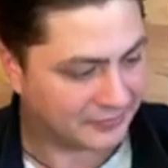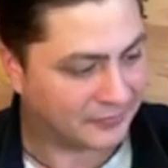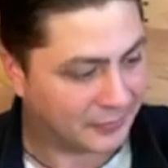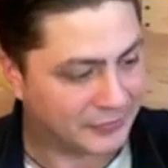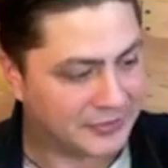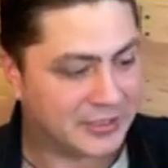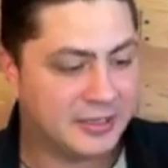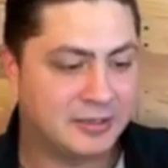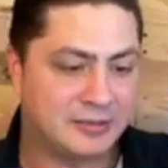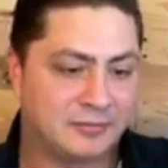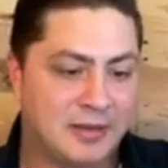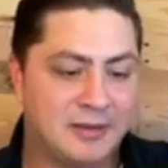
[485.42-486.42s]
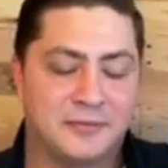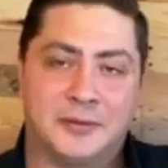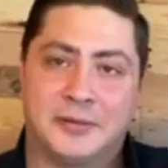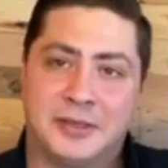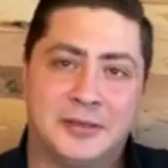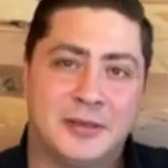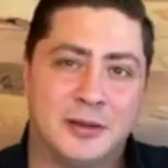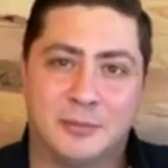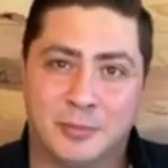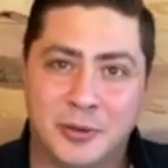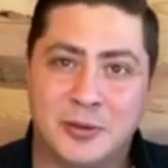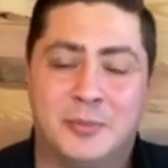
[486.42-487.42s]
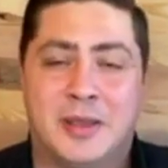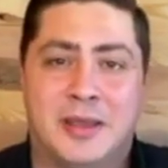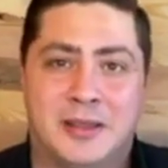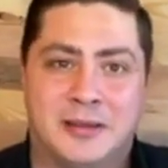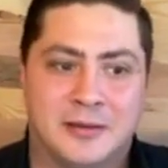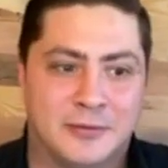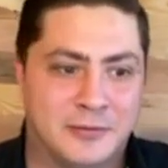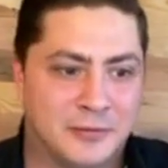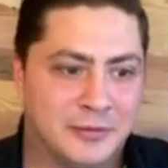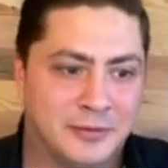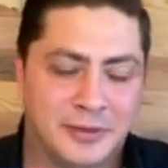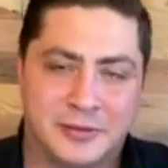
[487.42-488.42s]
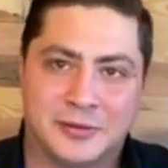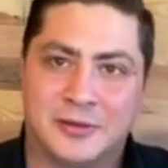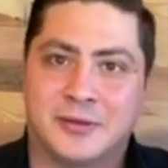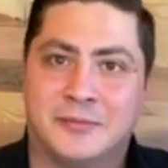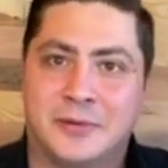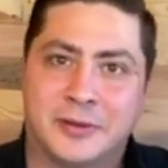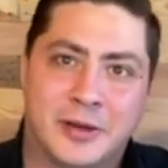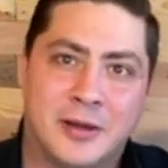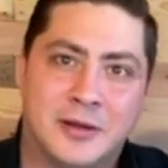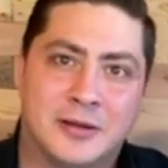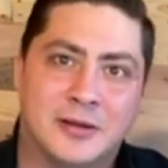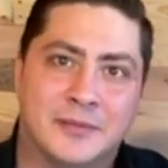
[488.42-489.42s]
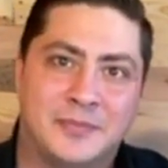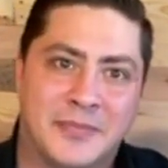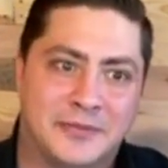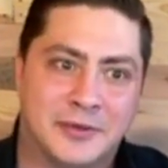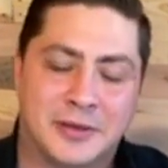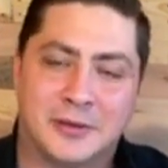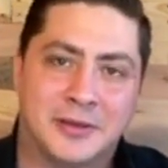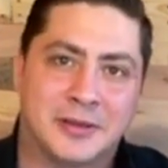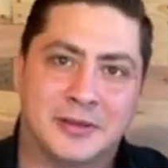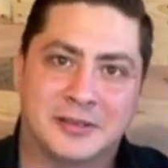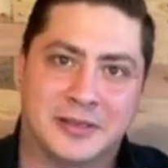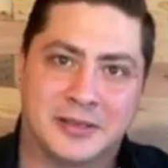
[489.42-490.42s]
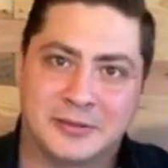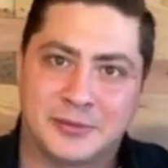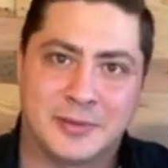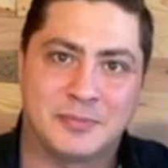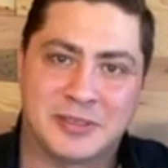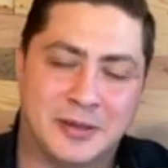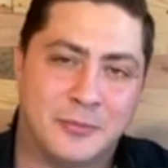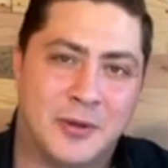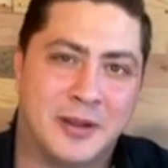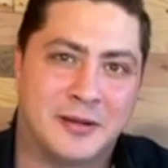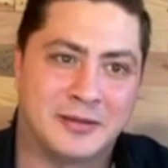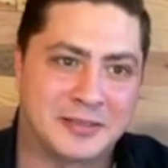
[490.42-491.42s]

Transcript: a full-size rifle, into your book bag or the trunk of your car if you're going on a, a, trip somewhere,